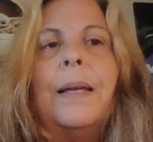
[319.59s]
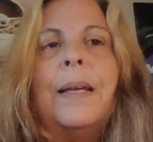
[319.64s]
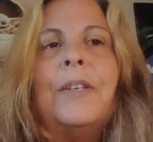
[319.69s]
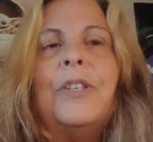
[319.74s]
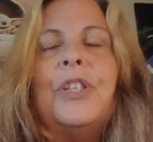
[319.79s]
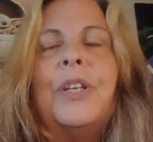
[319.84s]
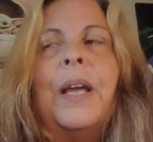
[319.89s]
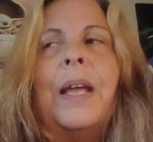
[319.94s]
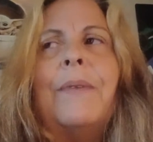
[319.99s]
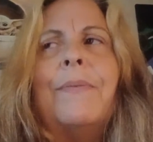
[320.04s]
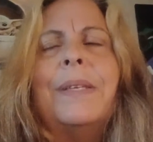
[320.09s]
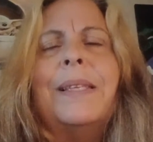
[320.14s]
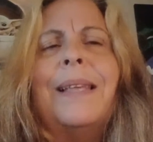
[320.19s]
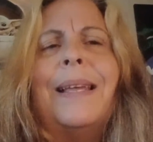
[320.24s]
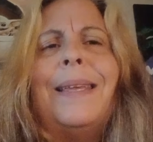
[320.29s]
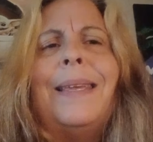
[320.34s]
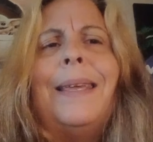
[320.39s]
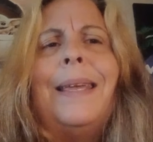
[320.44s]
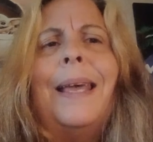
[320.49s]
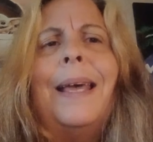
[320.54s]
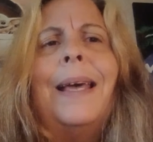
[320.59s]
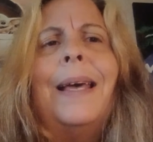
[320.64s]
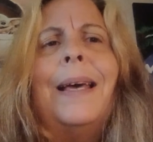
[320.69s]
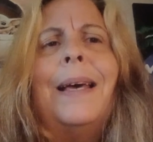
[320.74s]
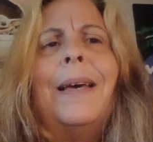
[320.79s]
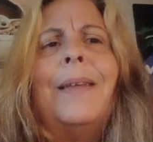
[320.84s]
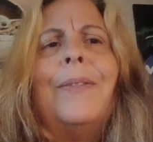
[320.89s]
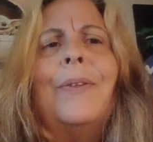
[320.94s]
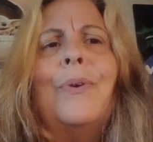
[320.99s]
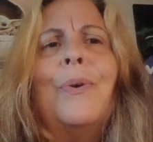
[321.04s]
And Cheyenne was like,
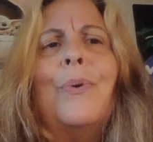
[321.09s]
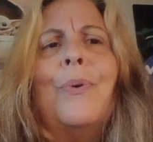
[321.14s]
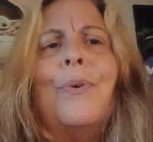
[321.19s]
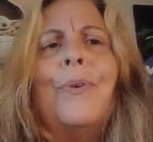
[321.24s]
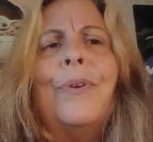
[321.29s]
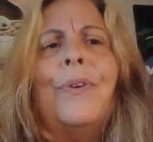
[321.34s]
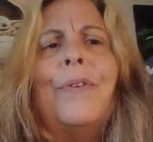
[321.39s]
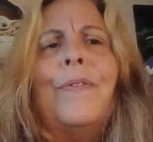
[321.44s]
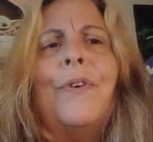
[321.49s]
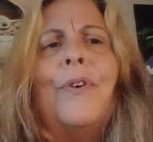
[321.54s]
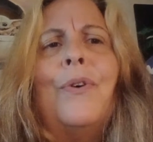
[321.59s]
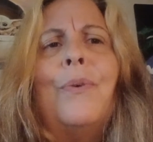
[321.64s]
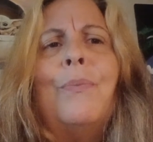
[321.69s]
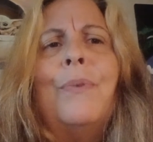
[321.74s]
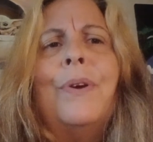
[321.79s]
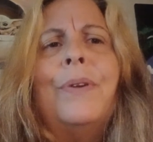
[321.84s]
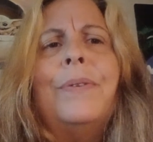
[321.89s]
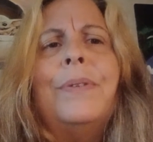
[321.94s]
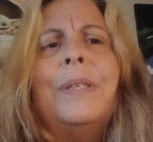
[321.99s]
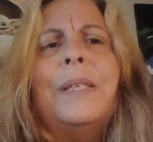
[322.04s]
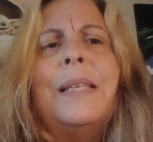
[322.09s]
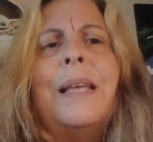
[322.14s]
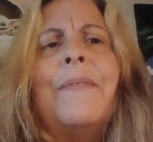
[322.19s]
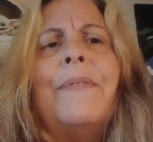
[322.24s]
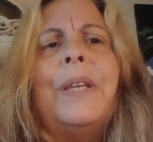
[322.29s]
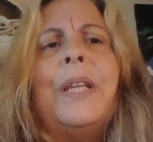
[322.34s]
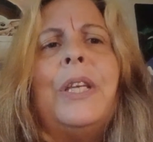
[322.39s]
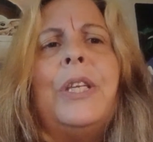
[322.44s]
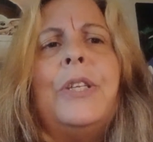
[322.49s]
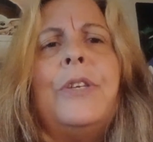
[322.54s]
yeah, the corner of Home Road and
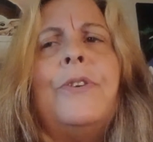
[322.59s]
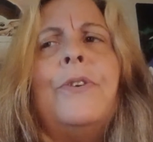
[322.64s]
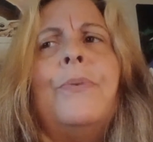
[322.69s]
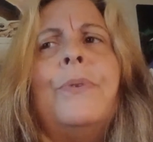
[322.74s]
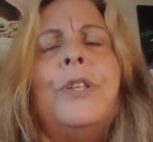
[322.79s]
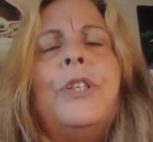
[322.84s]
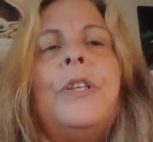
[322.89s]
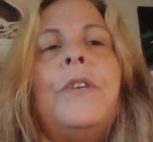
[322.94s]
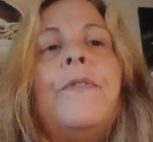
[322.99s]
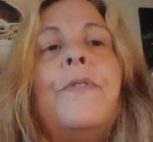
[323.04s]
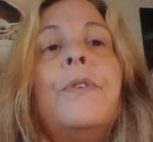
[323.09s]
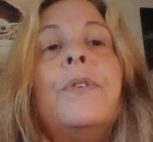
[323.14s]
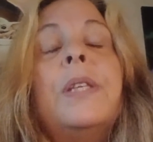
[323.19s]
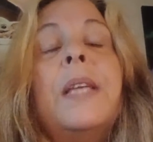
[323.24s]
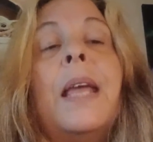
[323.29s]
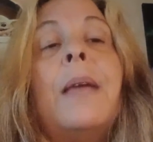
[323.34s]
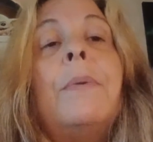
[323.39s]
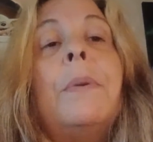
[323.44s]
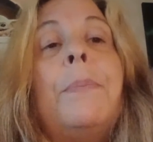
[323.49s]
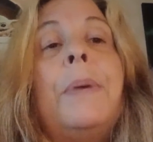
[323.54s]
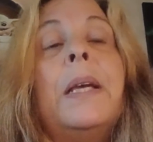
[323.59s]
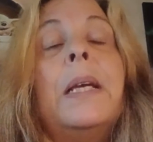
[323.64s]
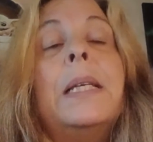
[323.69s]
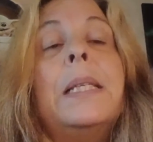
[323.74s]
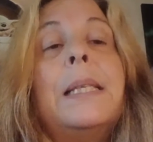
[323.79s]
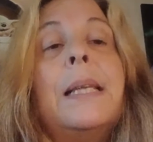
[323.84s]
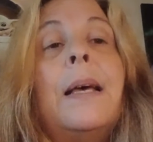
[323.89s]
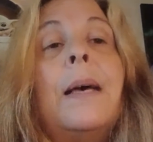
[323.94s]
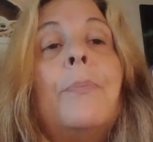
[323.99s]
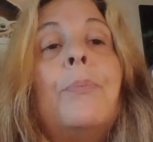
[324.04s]
72 when she first came to pick
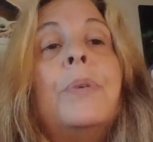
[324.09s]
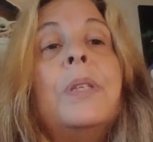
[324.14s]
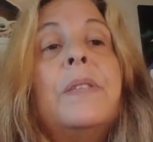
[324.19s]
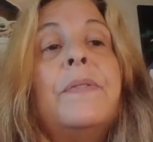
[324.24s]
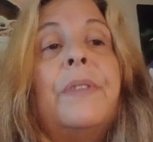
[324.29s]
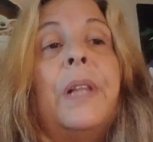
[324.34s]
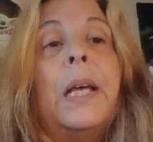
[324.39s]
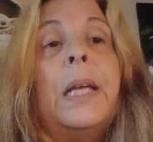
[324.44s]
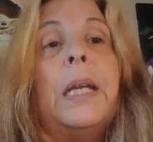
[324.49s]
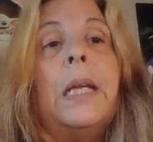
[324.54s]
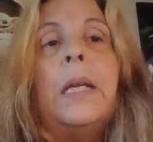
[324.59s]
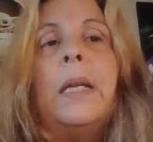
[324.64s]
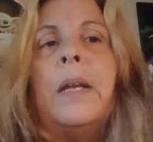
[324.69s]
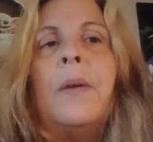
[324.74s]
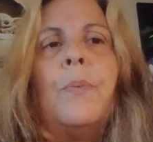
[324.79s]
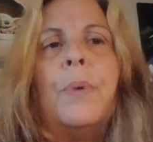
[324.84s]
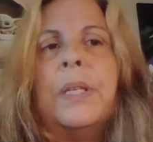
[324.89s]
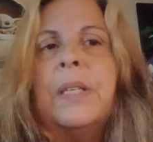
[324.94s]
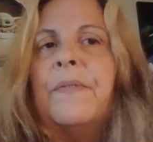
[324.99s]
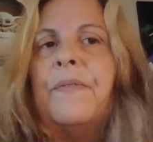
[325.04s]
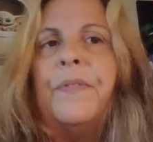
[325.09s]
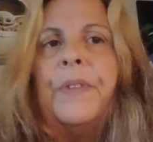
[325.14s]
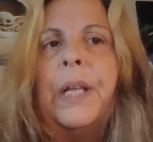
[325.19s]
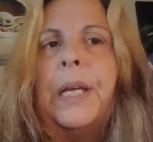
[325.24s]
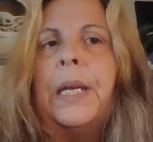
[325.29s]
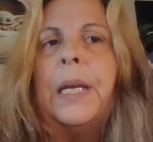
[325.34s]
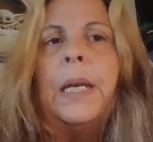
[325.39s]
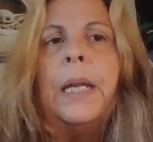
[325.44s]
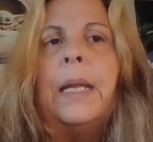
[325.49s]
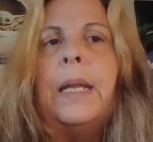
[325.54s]
us up was flooded and it wasn't
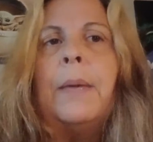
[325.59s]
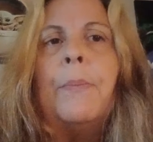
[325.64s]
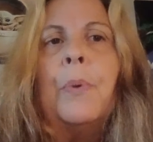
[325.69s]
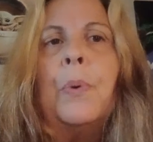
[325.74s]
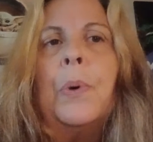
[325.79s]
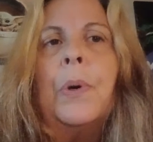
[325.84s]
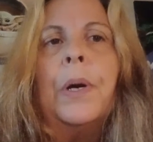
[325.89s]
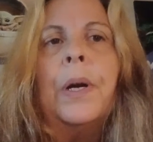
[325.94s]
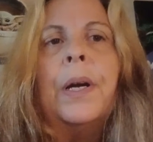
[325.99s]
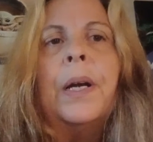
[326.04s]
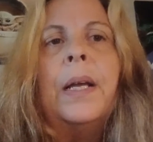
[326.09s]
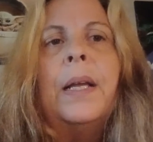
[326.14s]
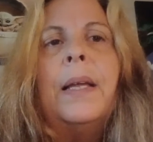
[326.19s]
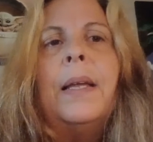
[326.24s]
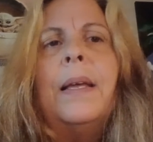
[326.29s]
flooded anymore.